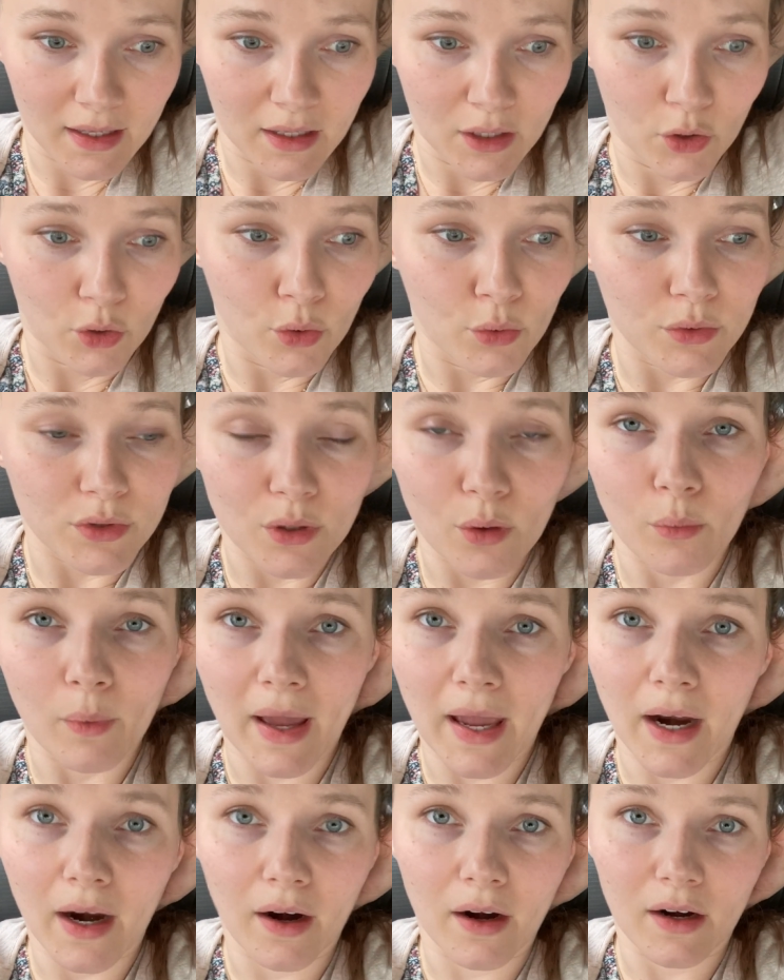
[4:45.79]
who's
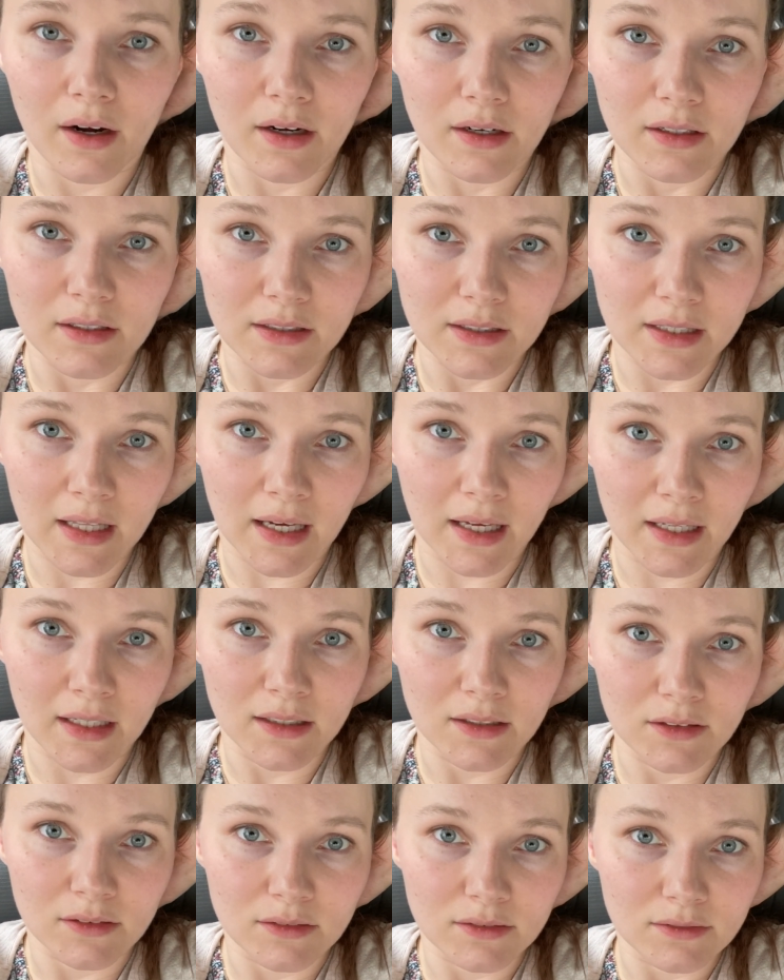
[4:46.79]
aware that
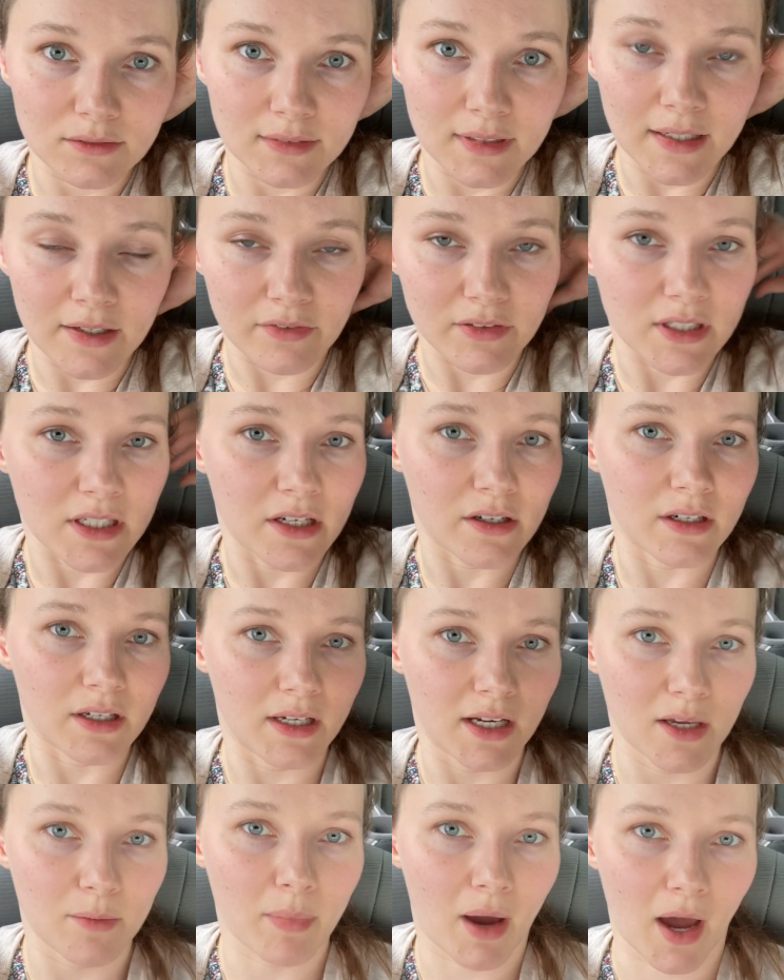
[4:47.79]
if
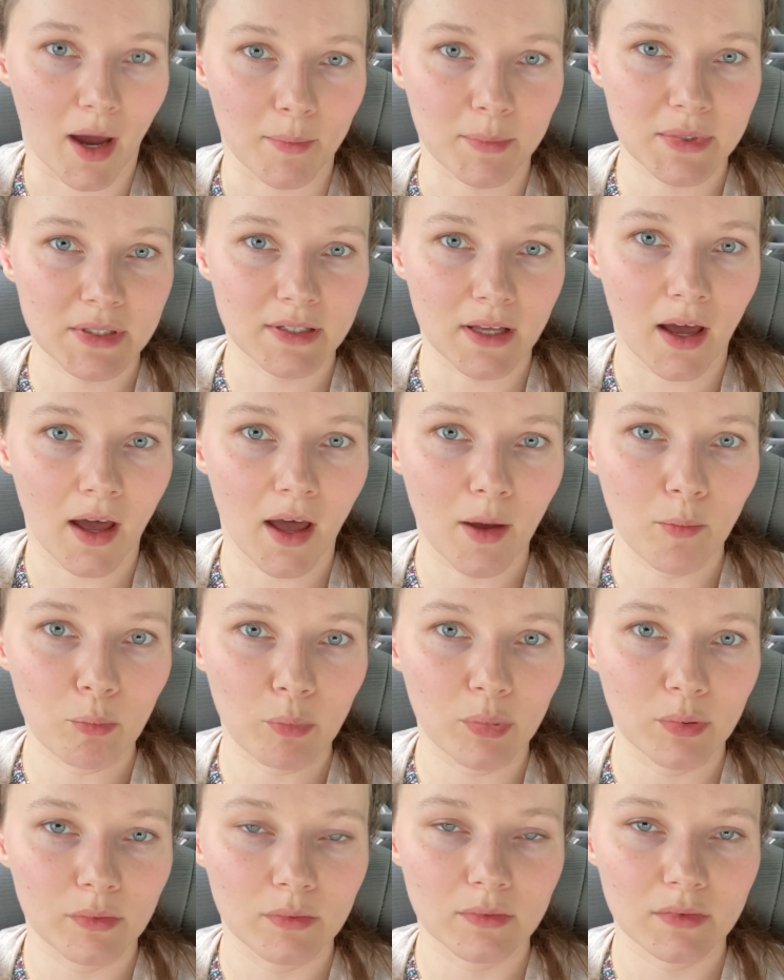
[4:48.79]
tyranny pops up,
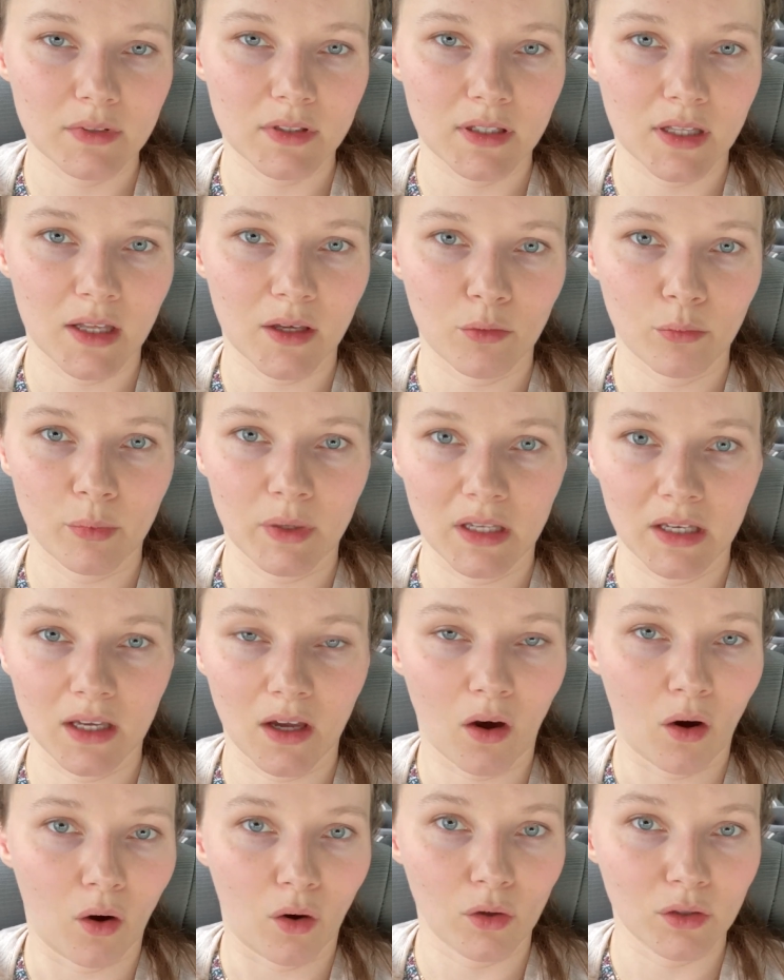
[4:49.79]
that we
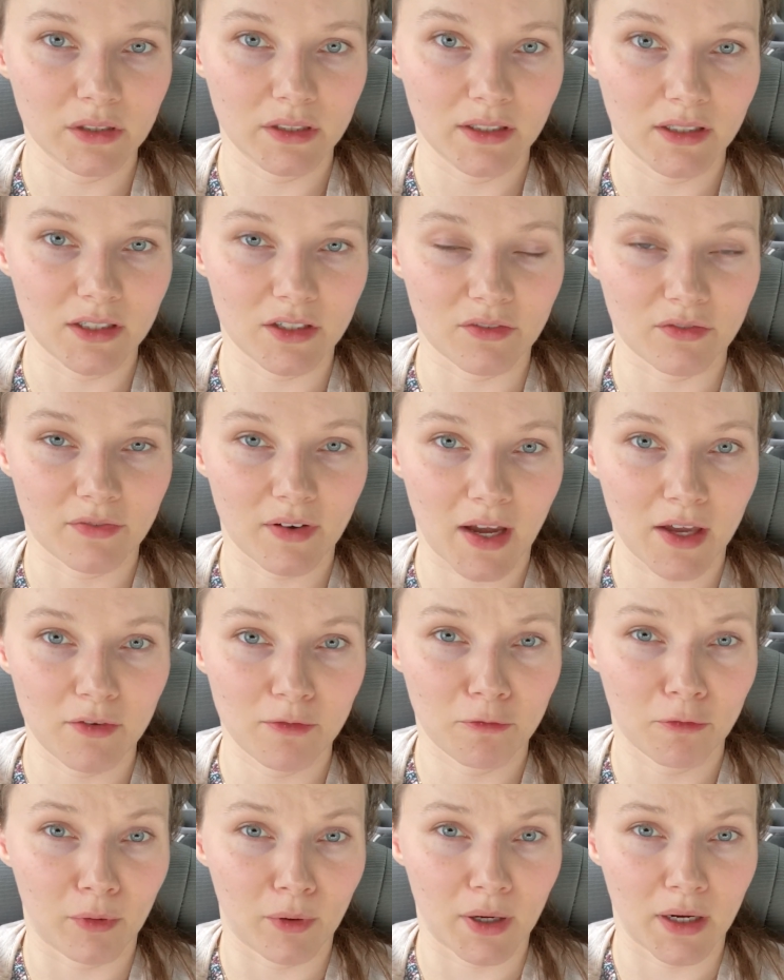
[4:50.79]
all need to fight
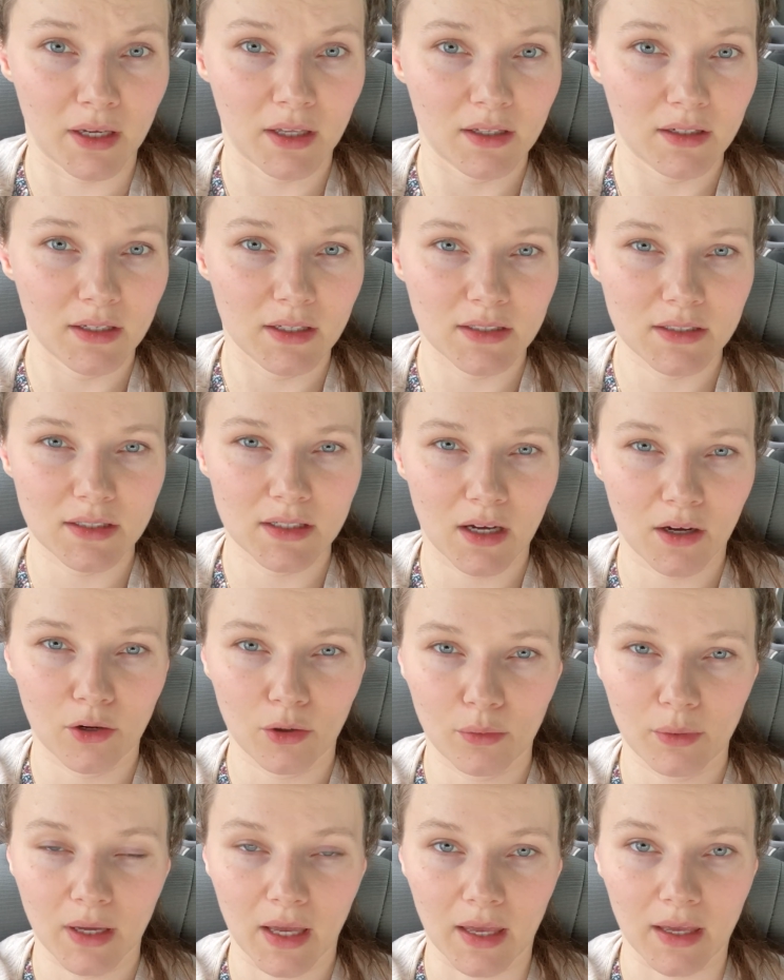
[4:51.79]
for it. It's not
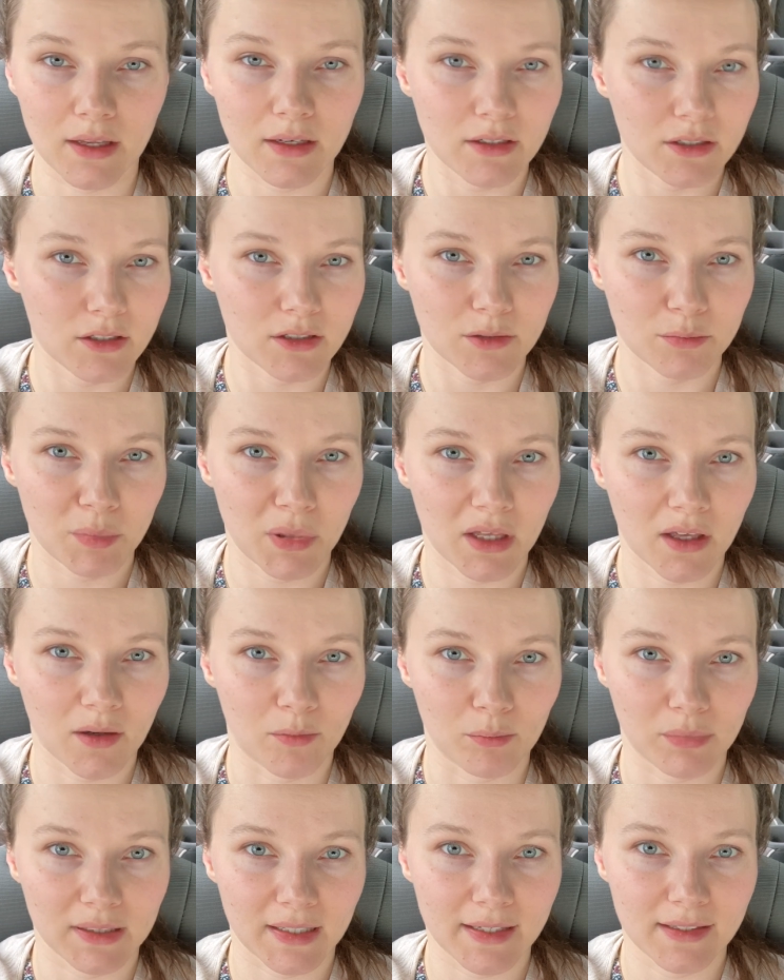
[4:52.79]
okay to just be
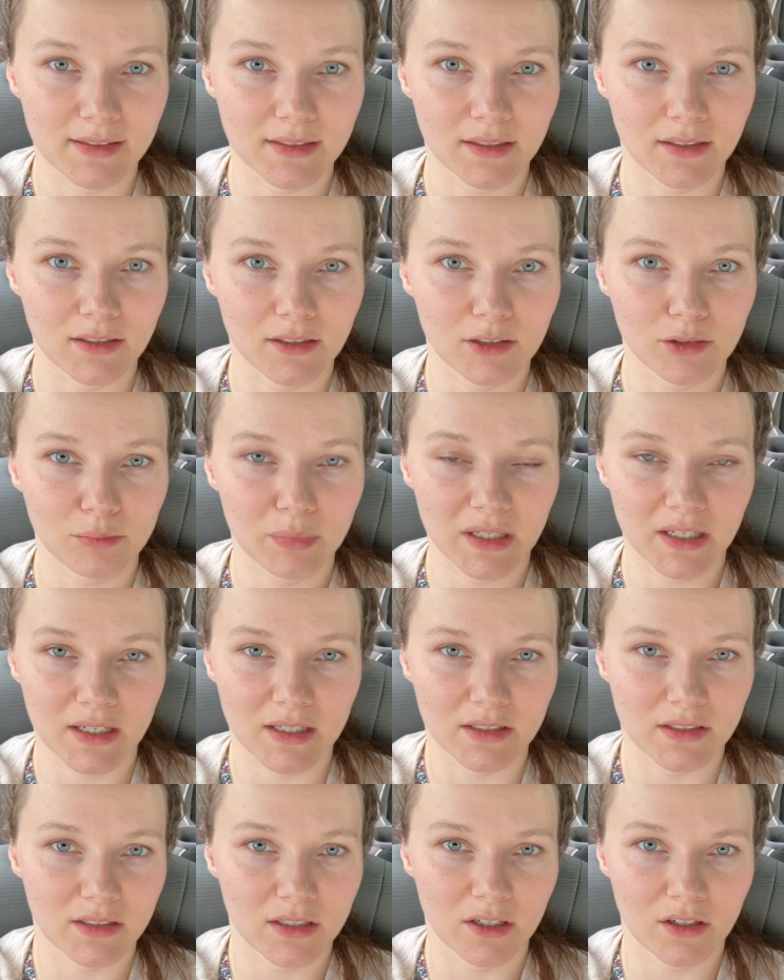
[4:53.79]
complacent,
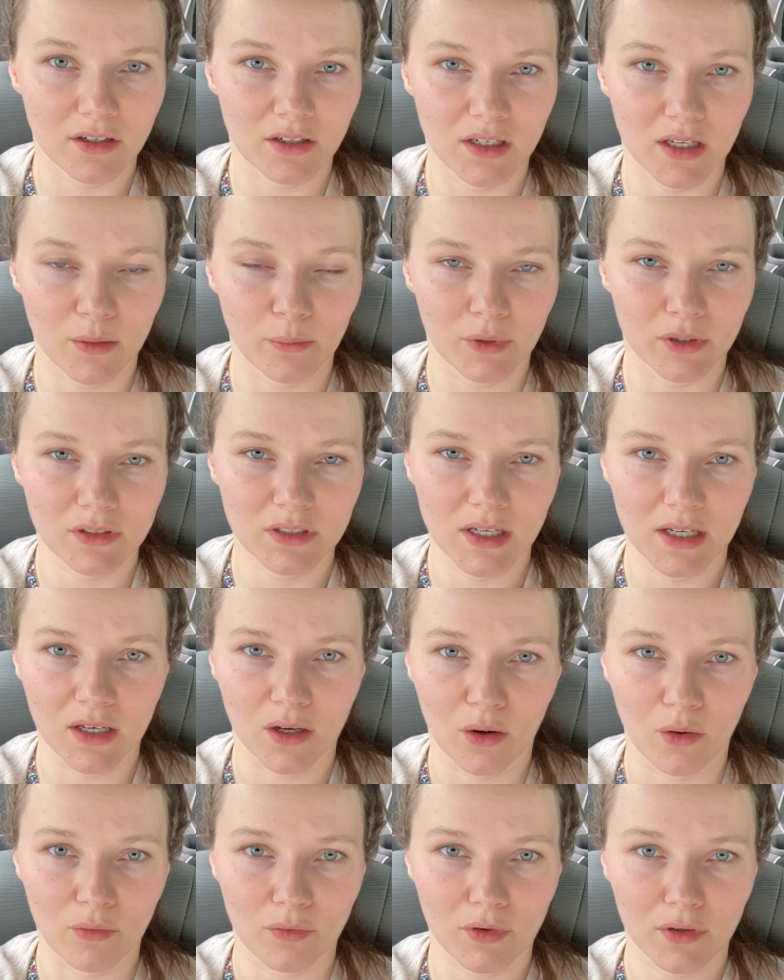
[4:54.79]
because tyranny will take
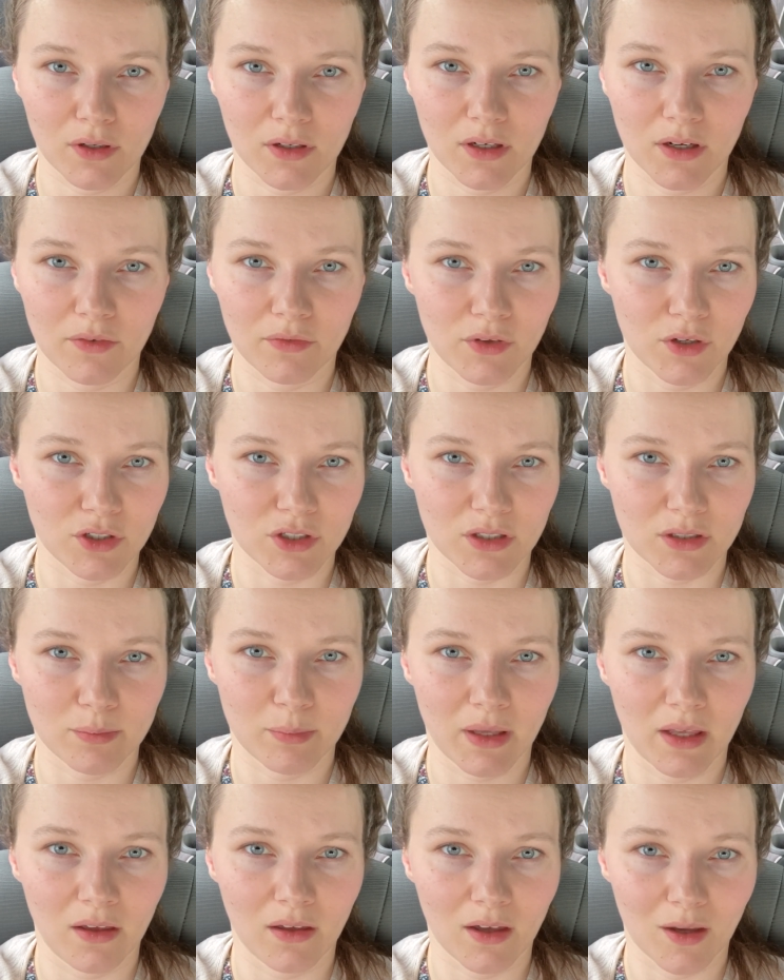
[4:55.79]
over if you're just
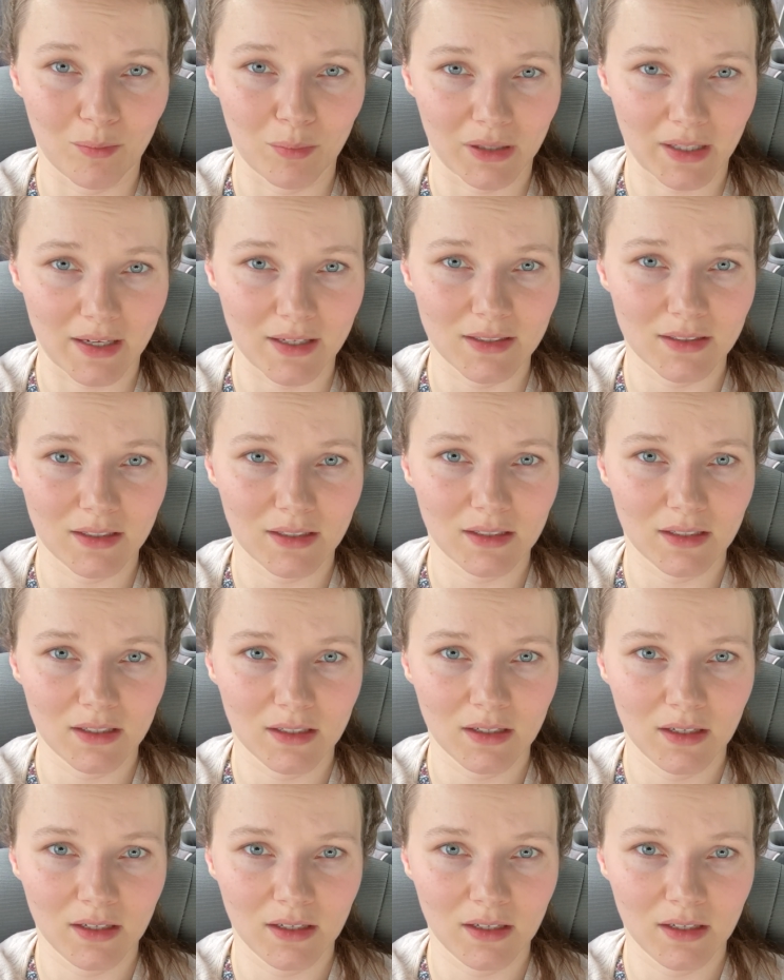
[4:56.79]
being complacent.